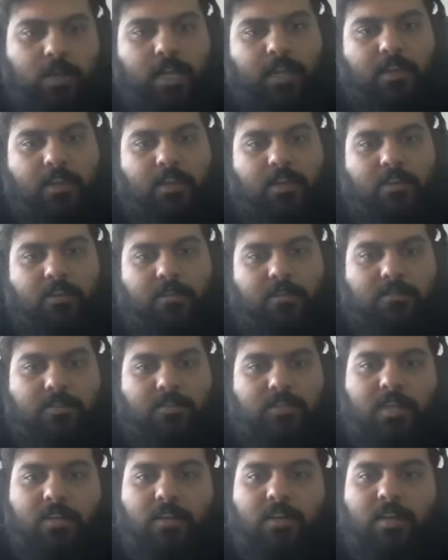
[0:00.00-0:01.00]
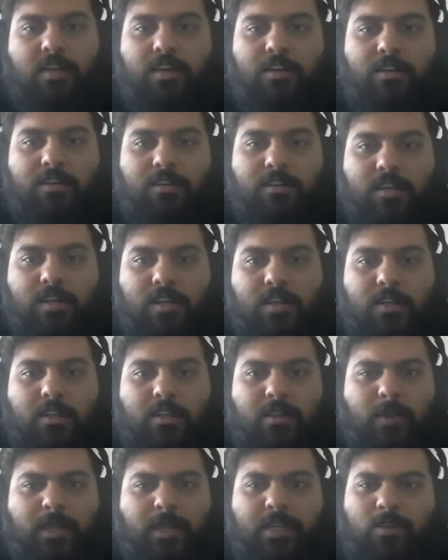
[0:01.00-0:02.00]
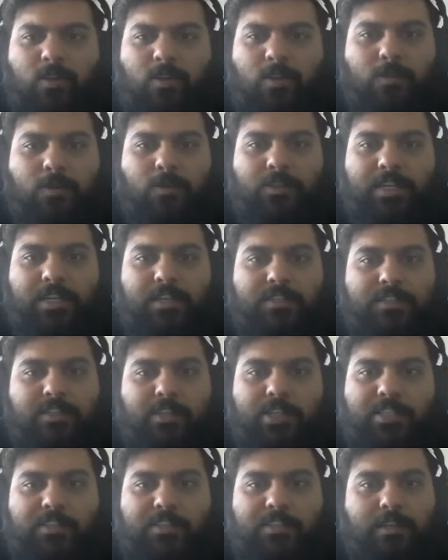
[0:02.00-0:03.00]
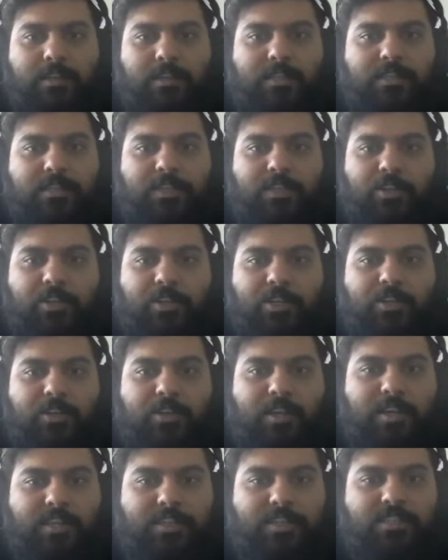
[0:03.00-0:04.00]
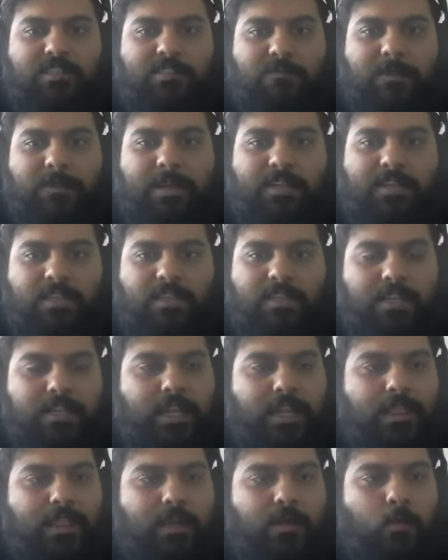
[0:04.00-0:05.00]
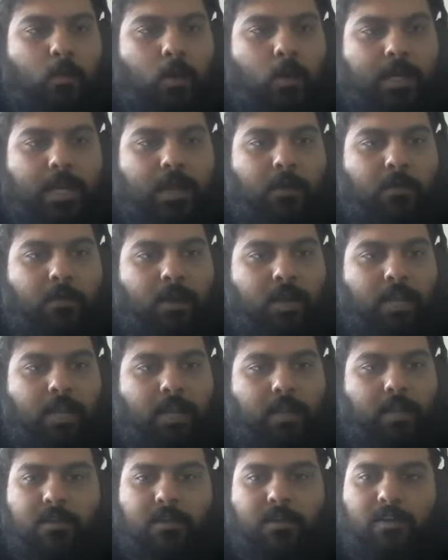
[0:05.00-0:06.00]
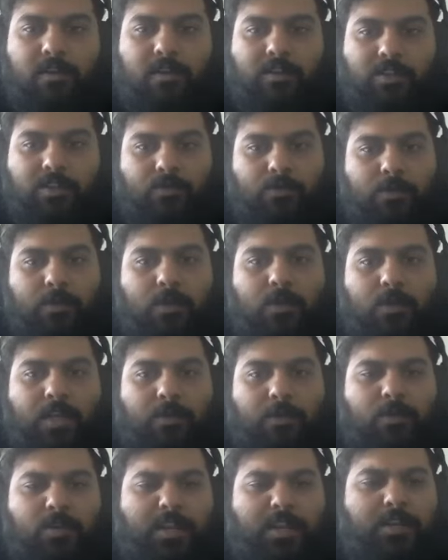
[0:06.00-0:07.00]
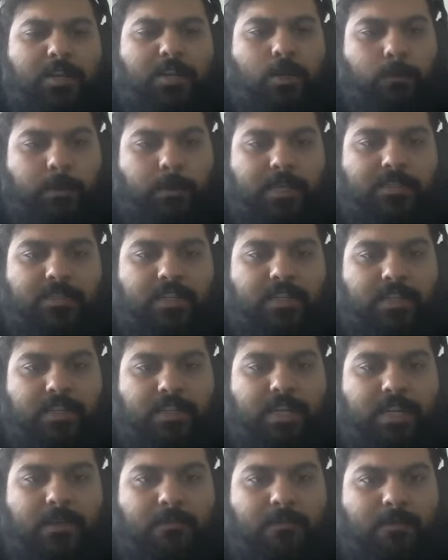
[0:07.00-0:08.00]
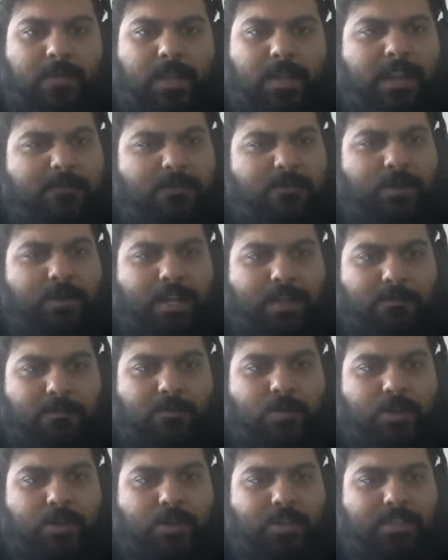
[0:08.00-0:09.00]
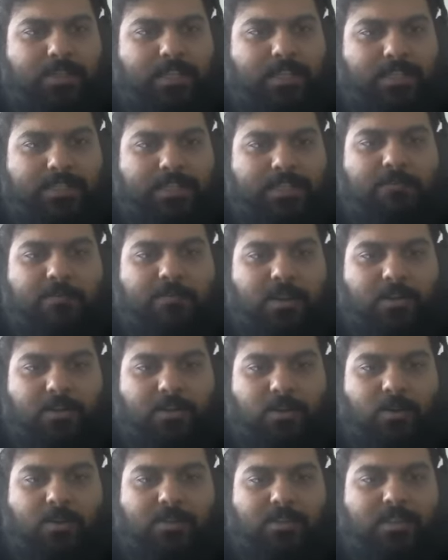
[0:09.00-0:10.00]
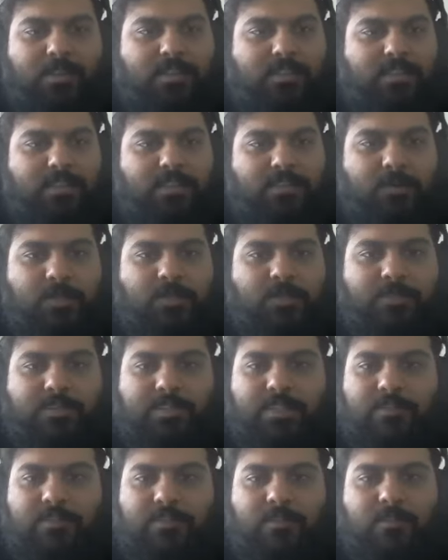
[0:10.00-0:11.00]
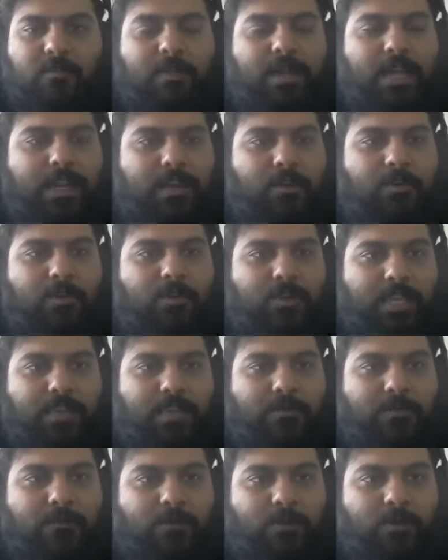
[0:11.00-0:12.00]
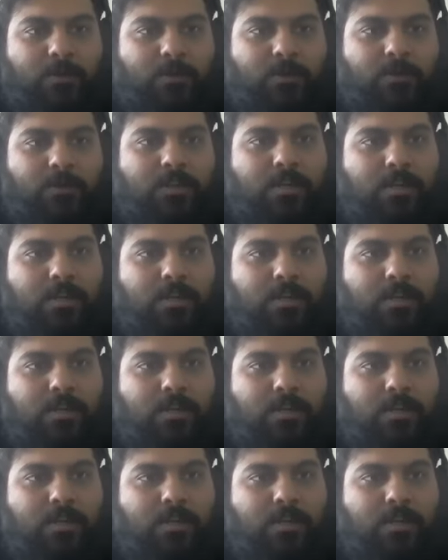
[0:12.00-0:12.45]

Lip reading: I can start. The way you go about that is you can just reach out to your relationship manager and tell them what happened. Like you were not able to get your visa in time. I'm knowing that's happening a lot these days because there's a backlog even for